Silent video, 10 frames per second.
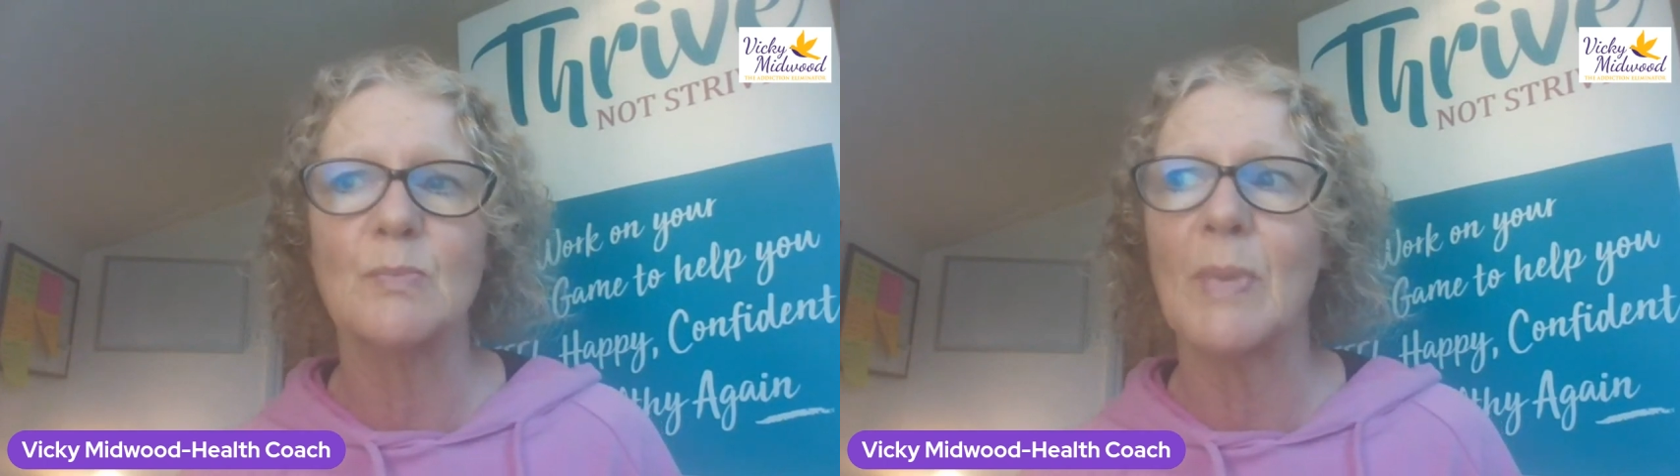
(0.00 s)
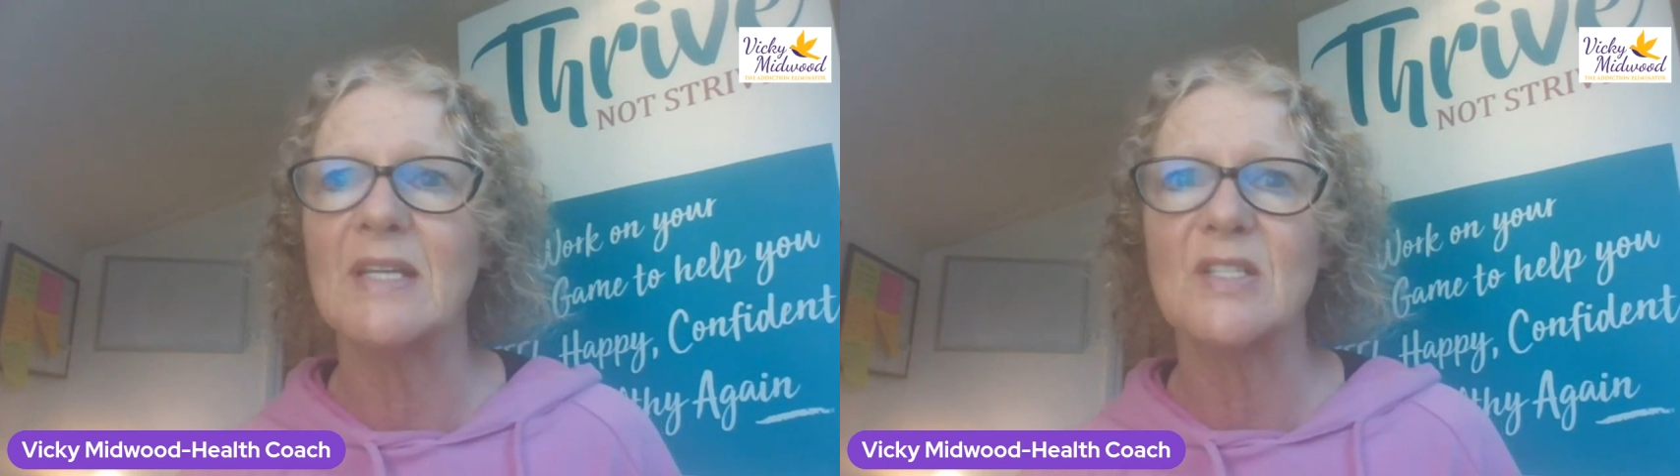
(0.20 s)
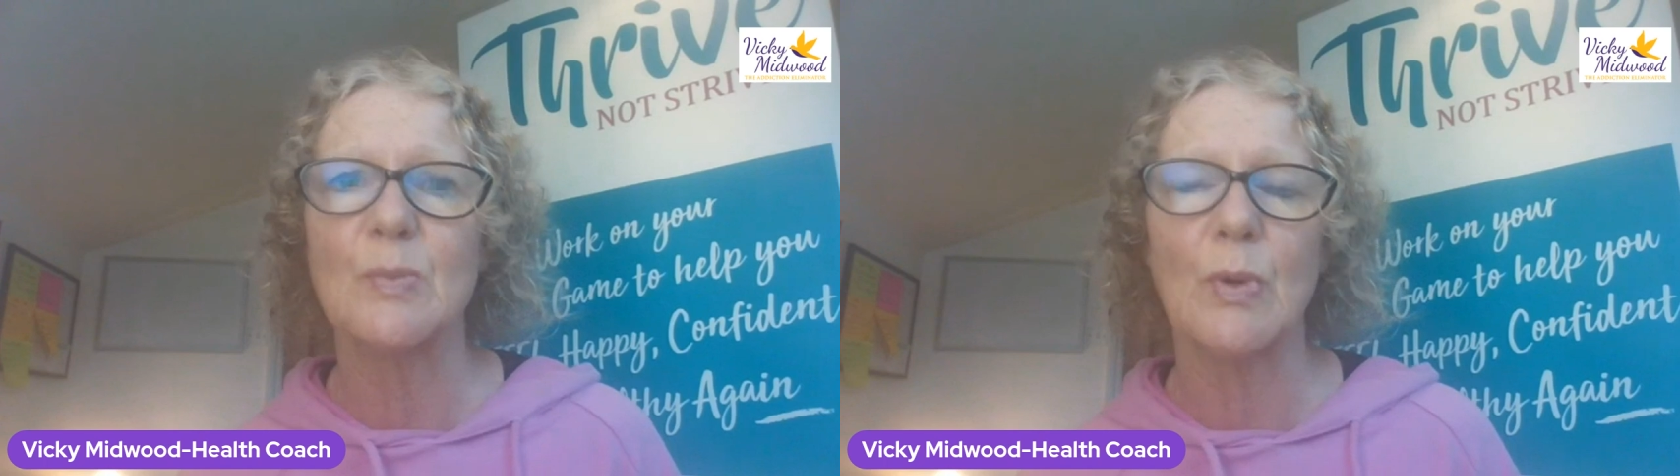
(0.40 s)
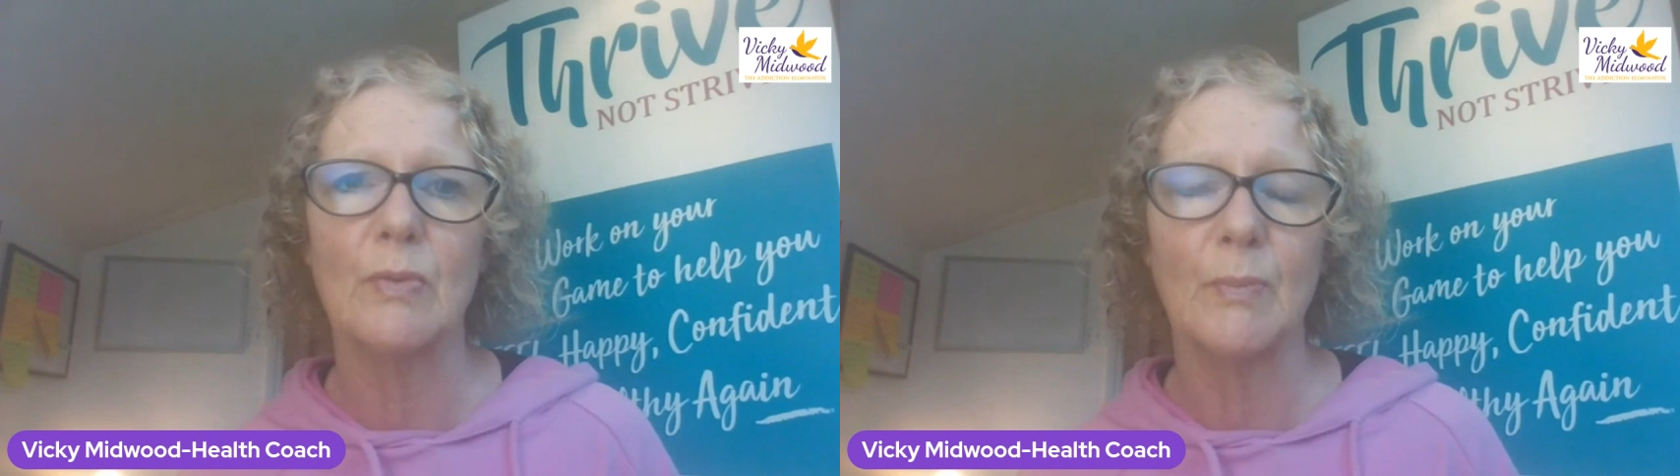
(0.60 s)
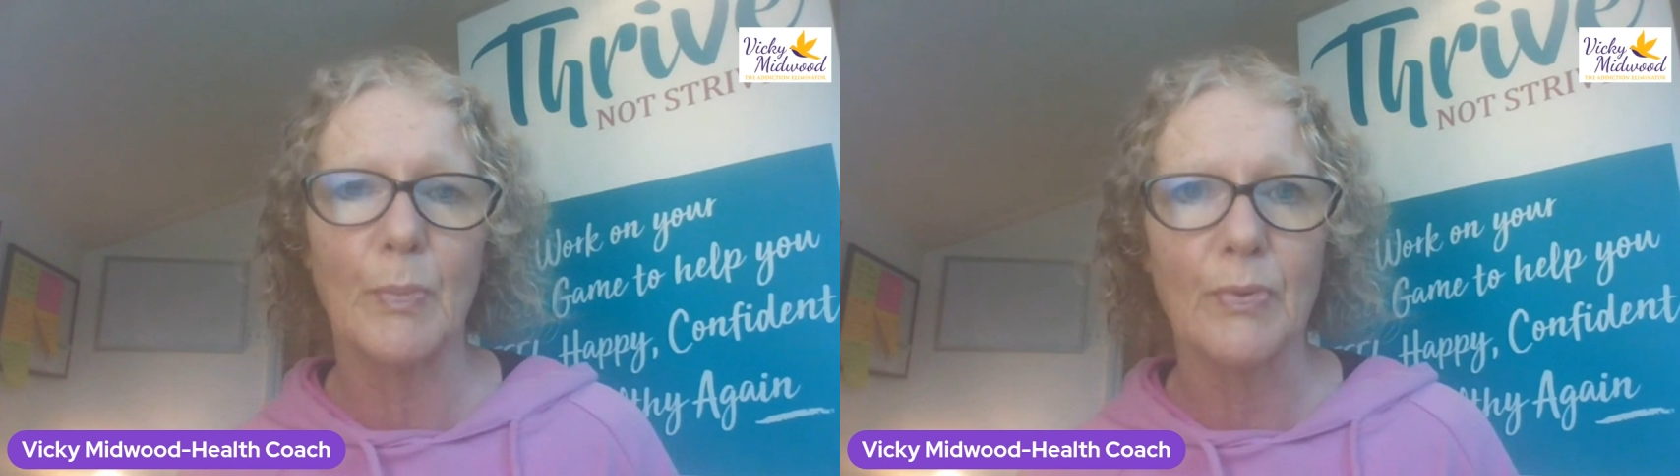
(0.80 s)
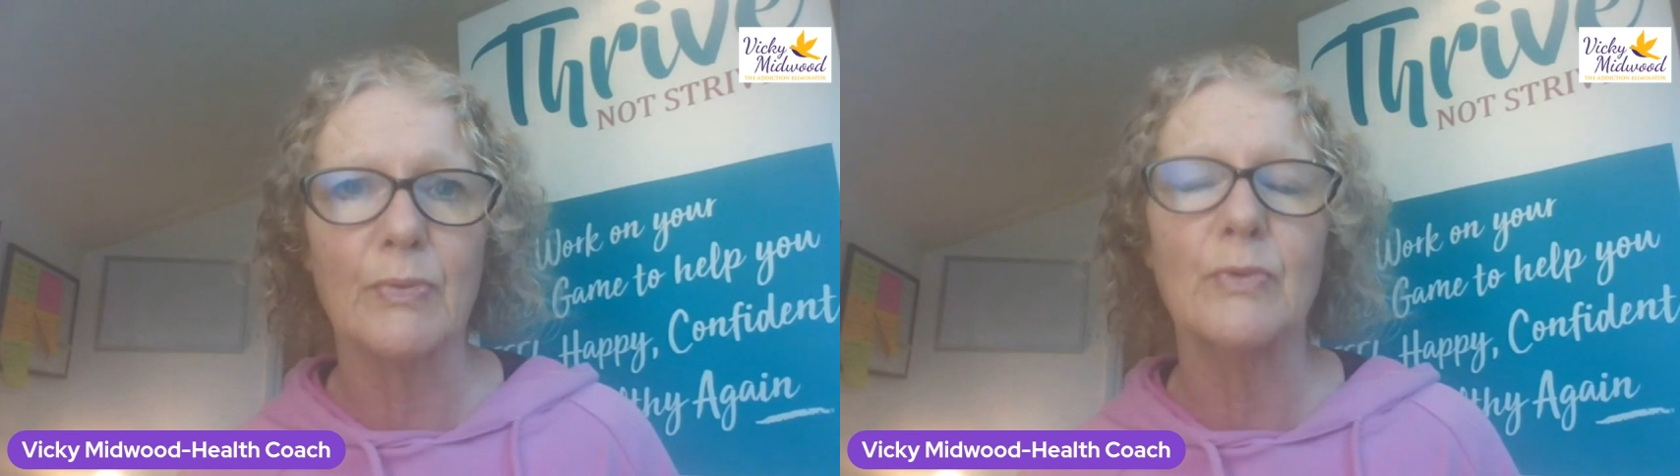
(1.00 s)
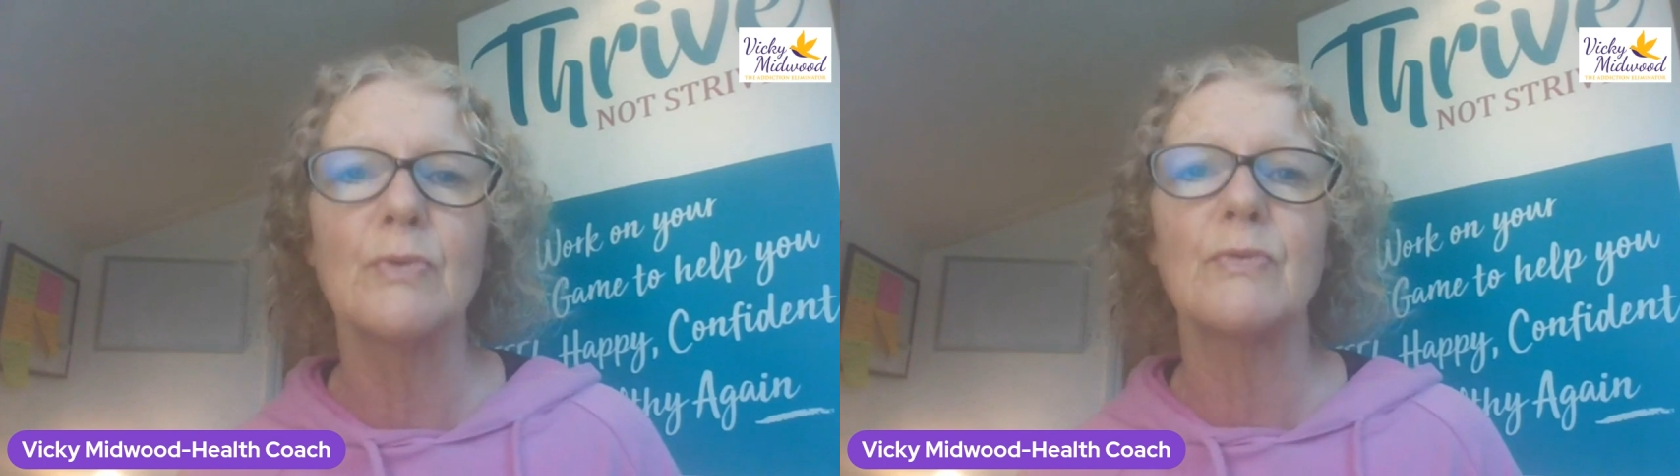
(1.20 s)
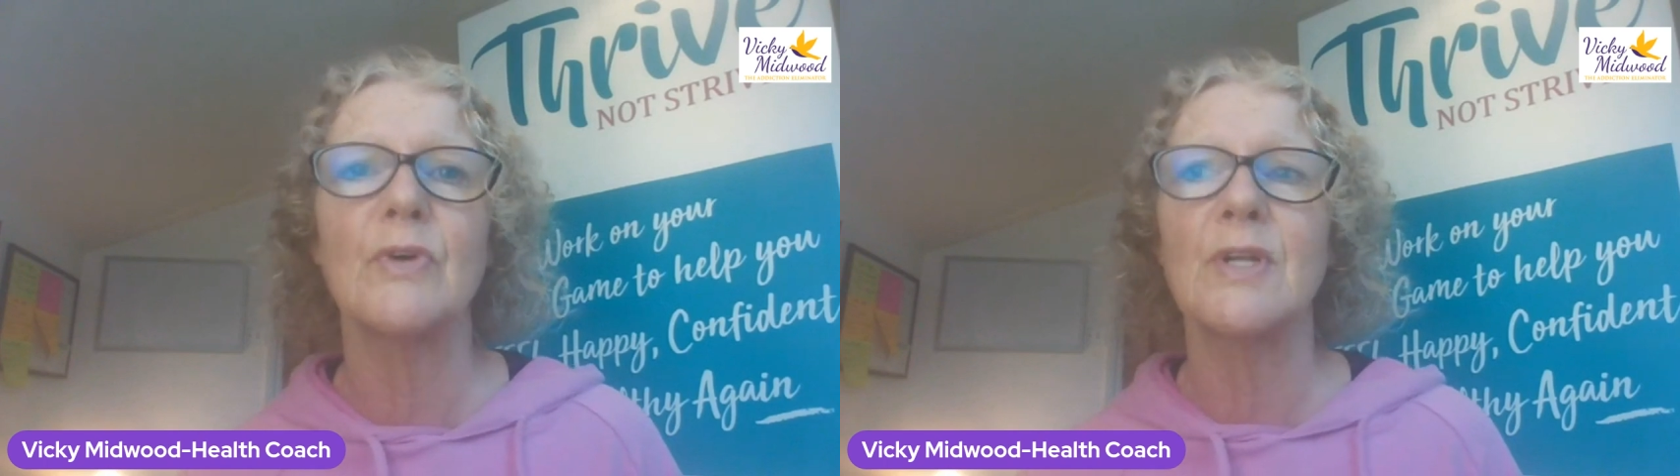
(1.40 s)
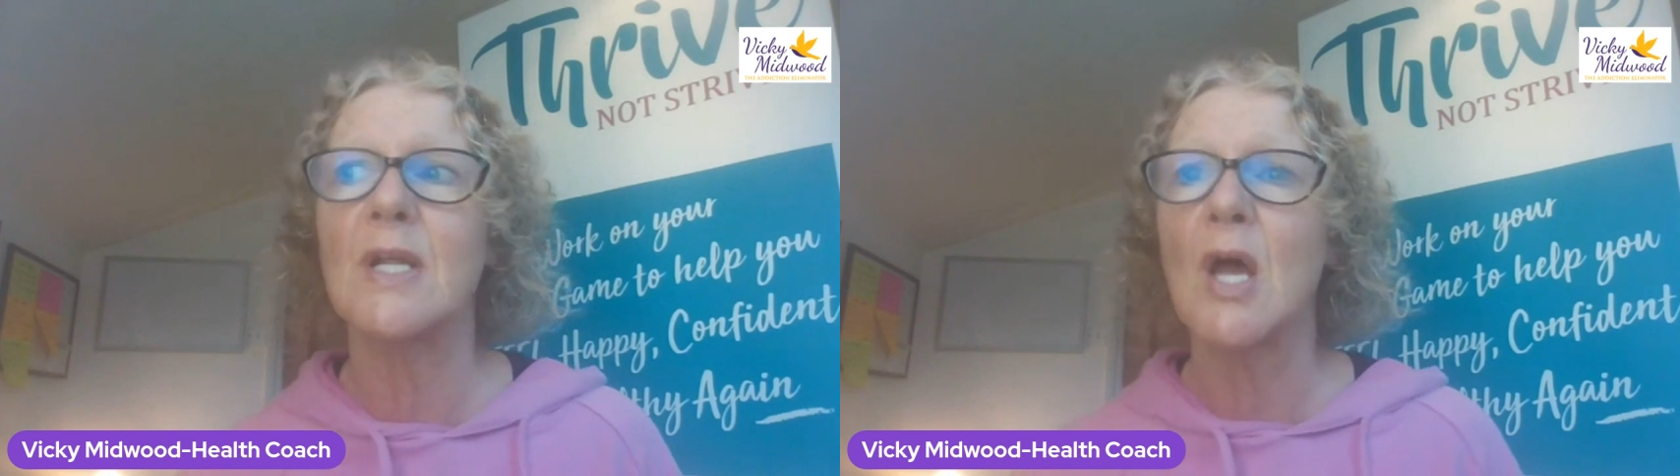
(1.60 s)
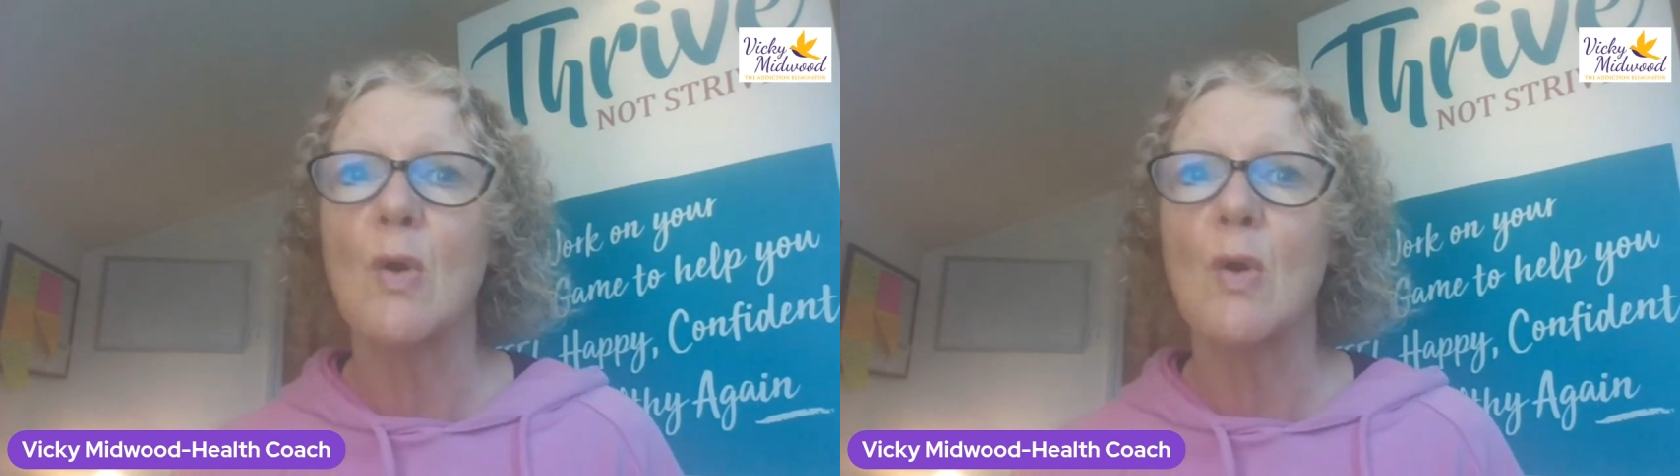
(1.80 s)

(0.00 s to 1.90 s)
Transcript: based upon proven